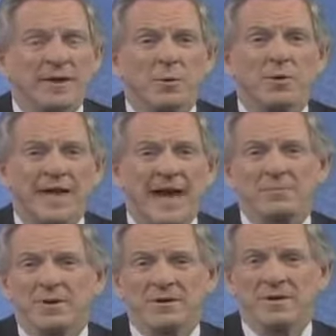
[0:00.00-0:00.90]
per
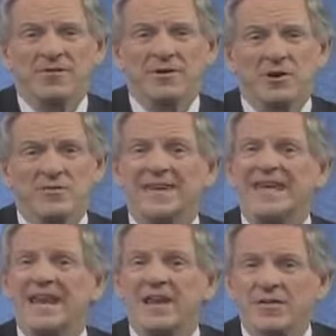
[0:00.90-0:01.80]
capita on health care than
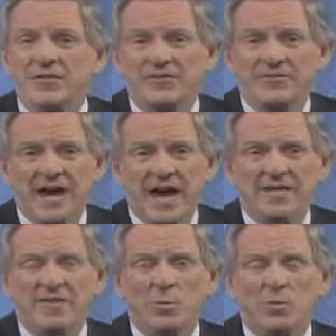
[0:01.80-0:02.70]
any other
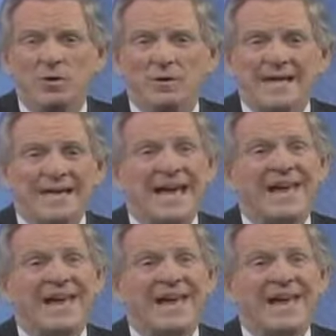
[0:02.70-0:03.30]
society in the world,